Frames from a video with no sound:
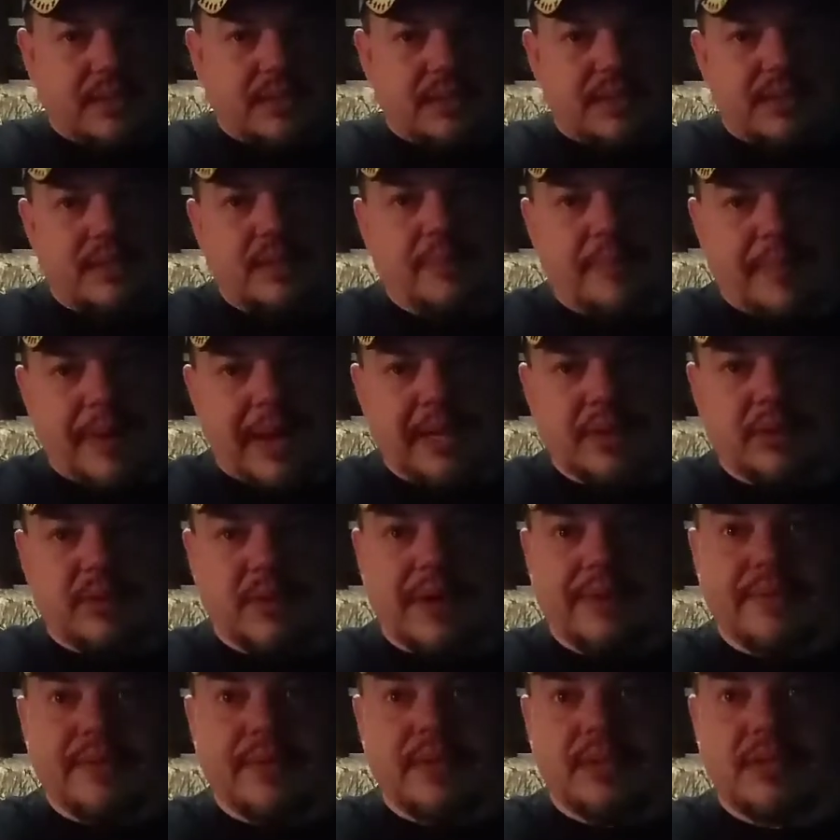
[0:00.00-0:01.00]
dispatch will
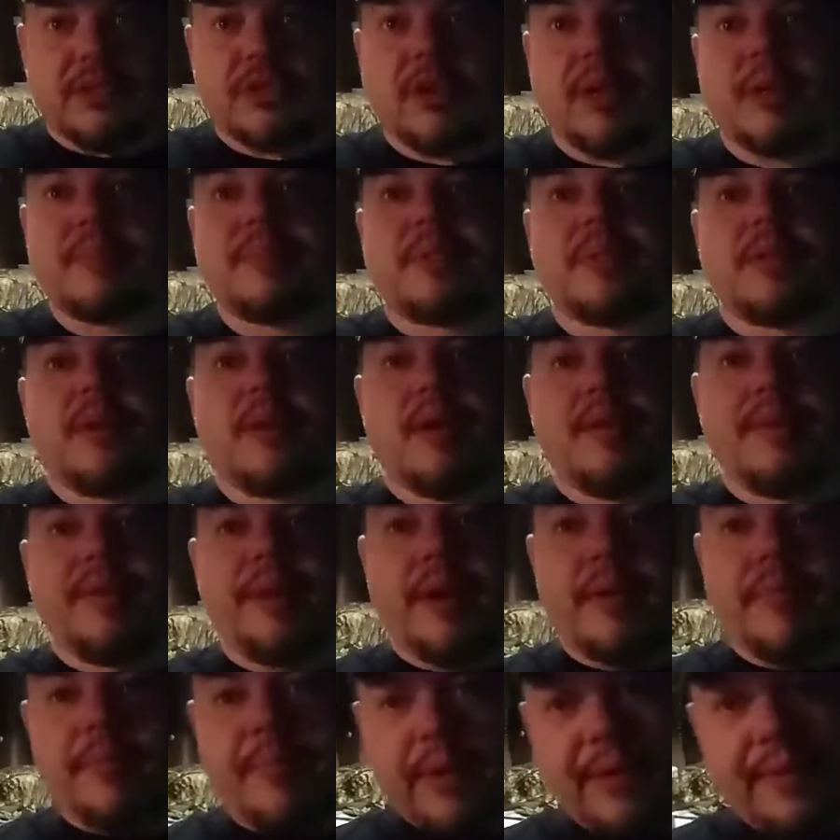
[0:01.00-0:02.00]
have the description on
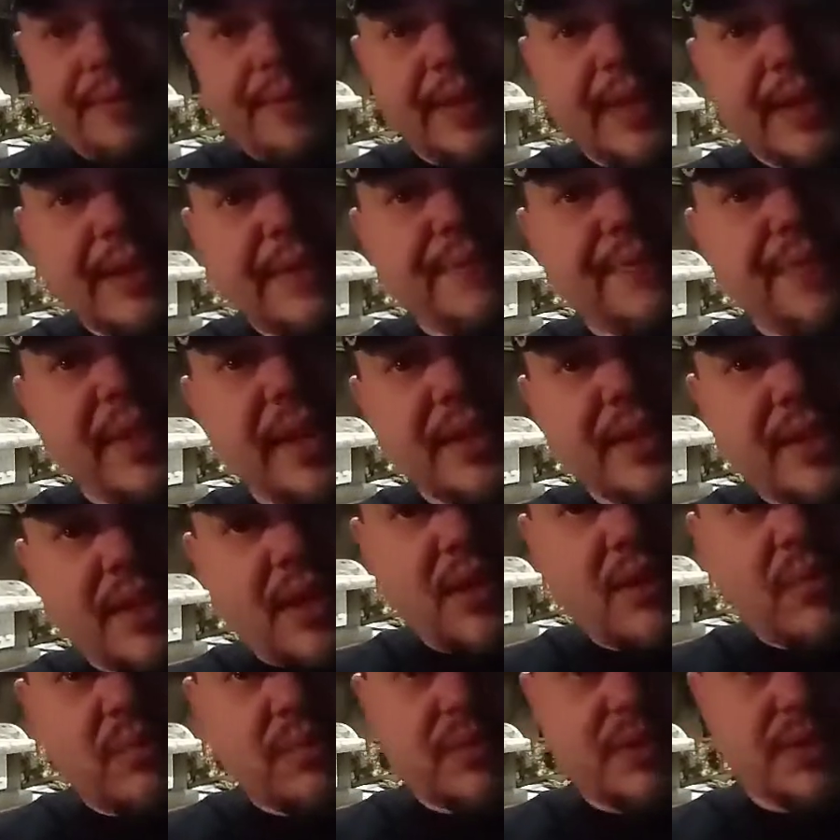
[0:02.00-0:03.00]
there. But if they
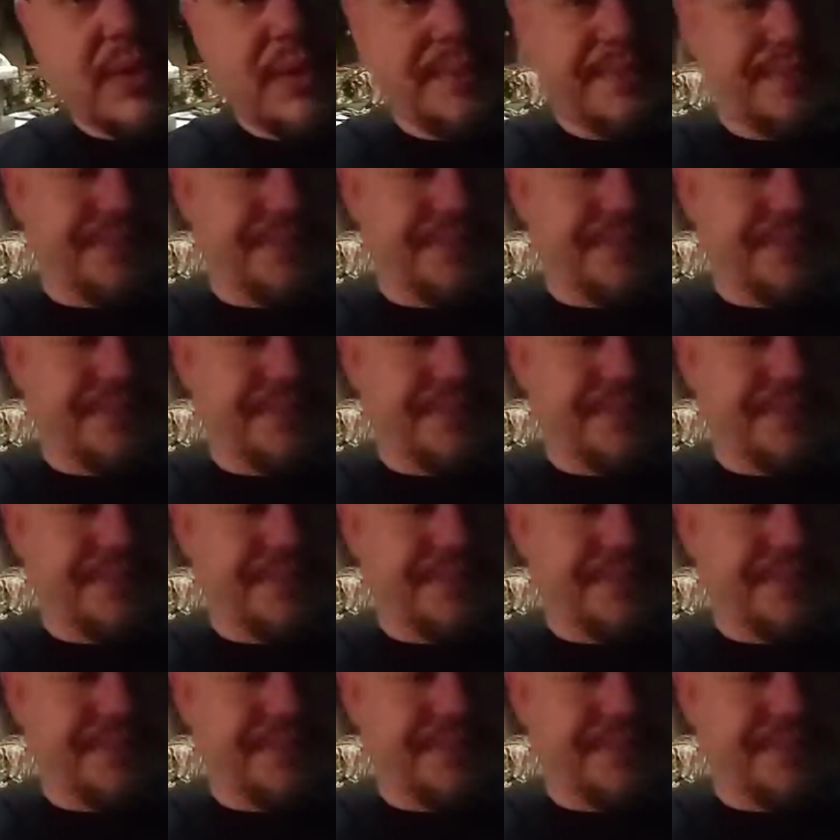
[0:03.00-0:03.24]
don't,